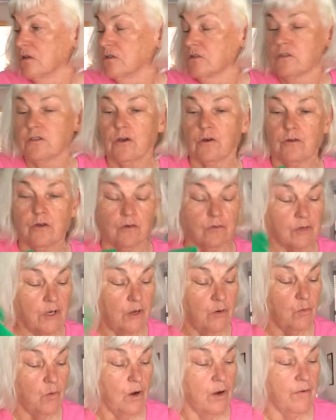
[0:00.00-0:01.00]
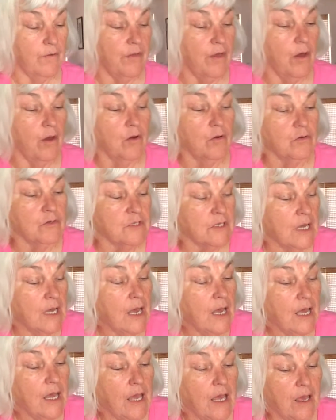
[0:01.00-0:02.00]
So you'll need one of those.
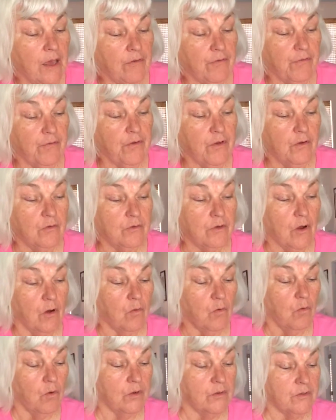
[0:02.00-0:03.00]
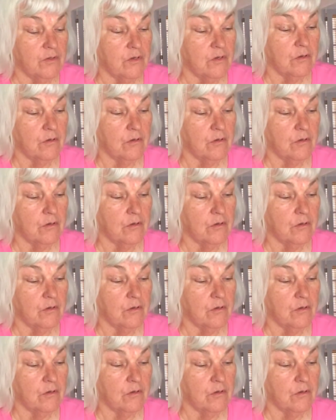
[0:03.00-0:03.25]
If you don't want